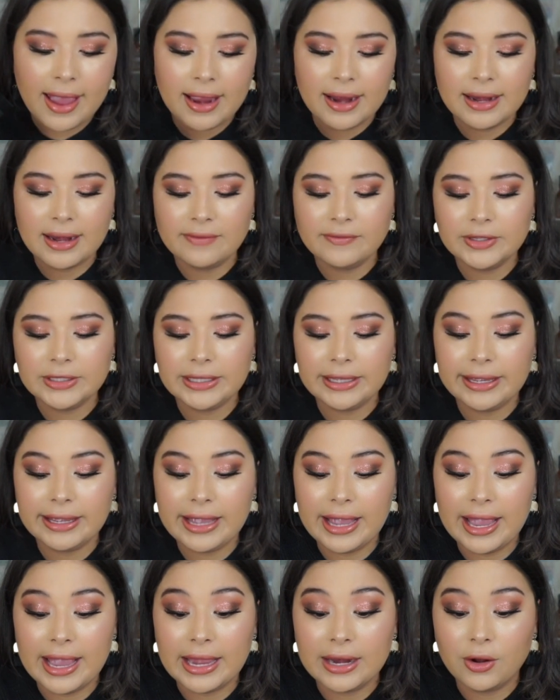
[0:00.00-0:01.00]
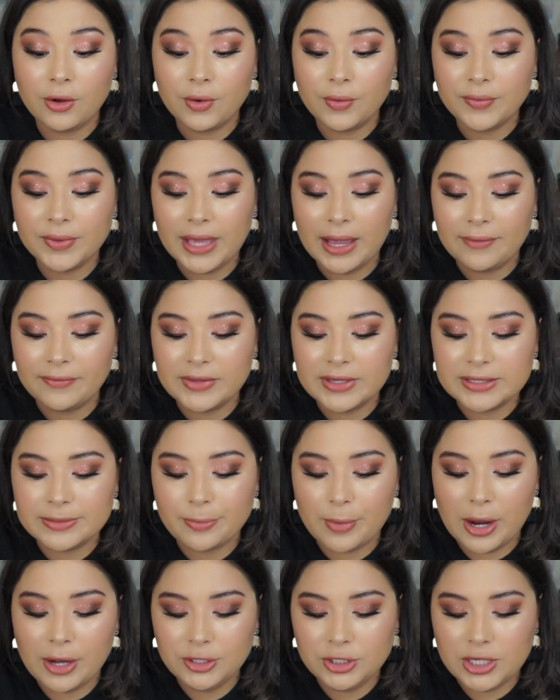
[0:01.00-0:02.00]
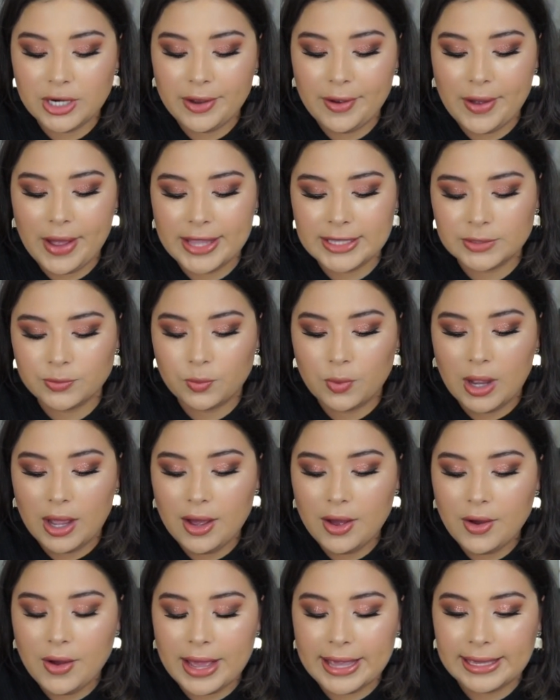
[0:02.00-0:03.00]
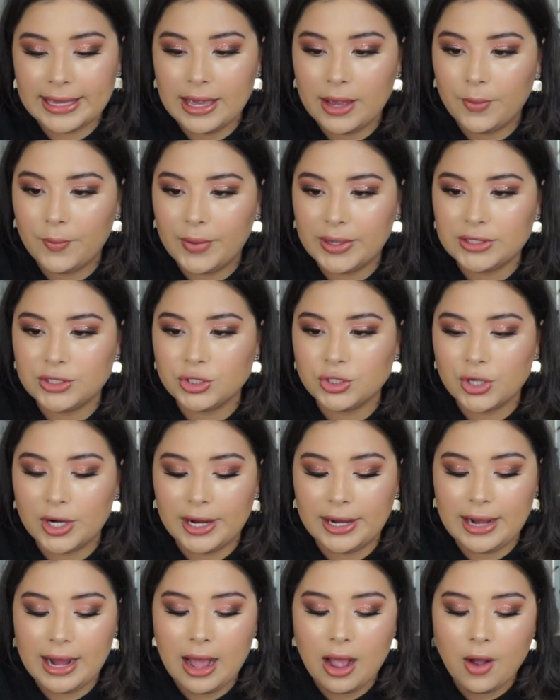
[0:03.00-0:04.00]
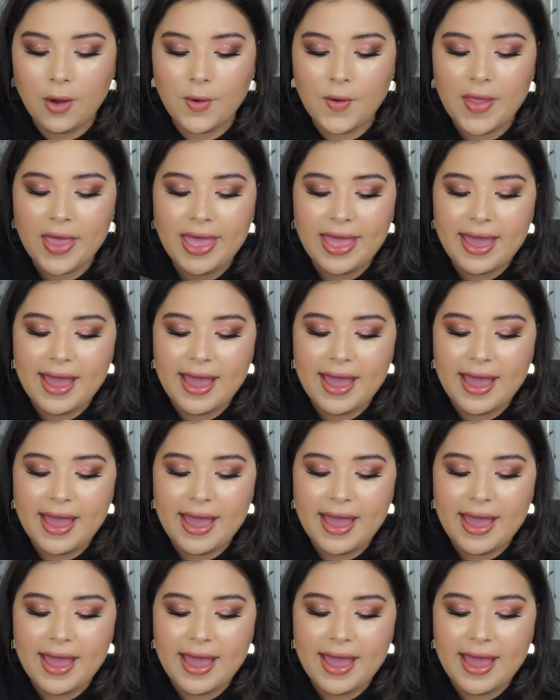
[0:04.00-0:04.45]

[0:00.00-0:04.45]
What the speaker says: and everything. And yeah, this brow gel as well, I can't wait to try it out.